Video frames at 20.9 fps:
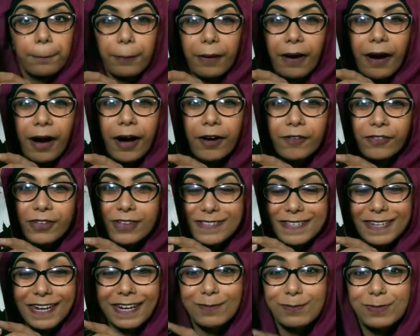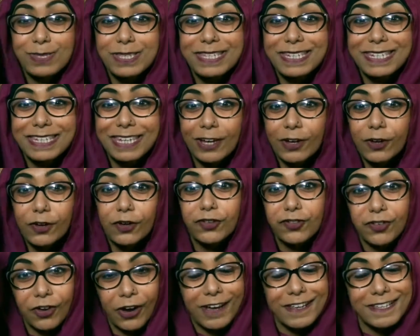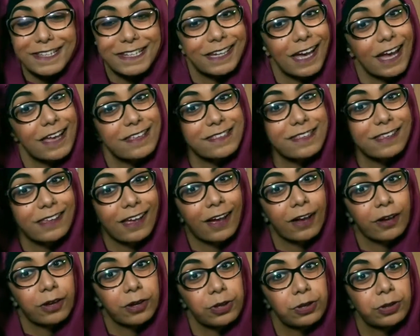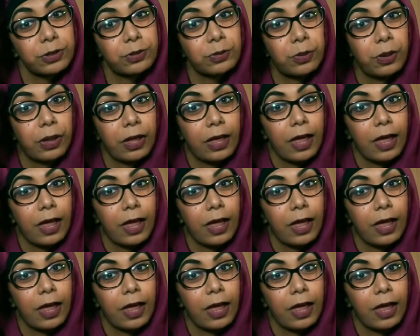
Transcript: part of this and I'm still trying to guess at who